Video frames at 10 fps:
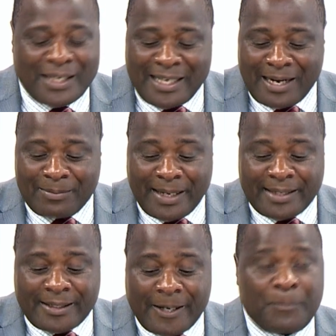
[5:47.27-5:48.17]
Yeah,
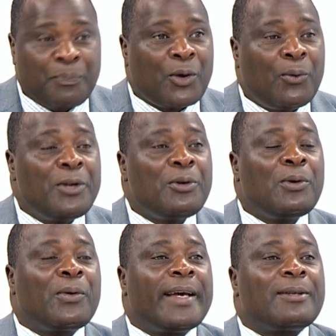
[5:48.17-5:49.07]
but when you
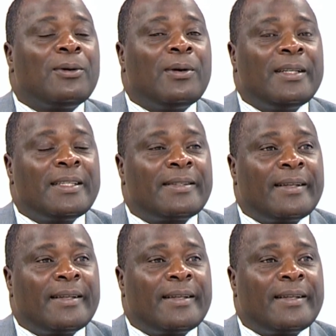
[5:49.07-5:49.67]
look at all these